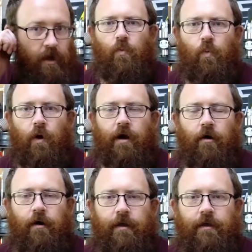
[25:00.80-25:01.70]

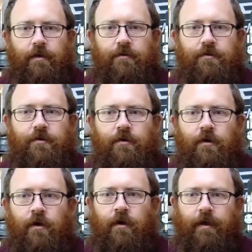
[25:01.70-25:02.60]
where it
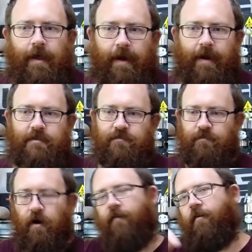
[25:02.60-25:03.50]
has a
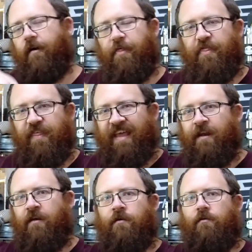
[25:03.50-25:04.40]
very, very
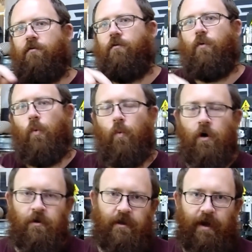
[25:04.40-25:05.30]
thin
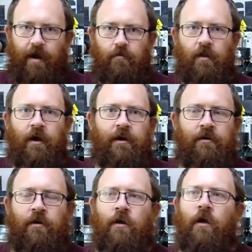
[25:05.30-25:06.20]
walnut
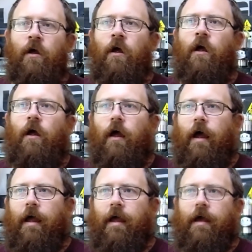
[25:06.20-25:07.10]
outline,
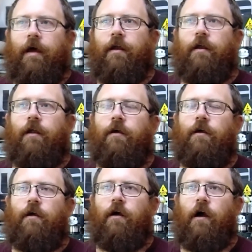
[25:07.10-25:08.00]
and
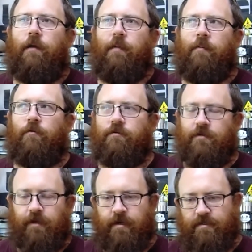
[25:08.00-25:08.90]
I'm able
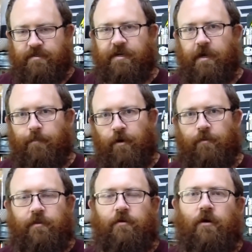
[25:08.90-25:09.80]
to kind of sneak up on
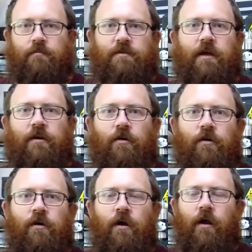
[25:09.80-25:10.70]
it with the drum sander,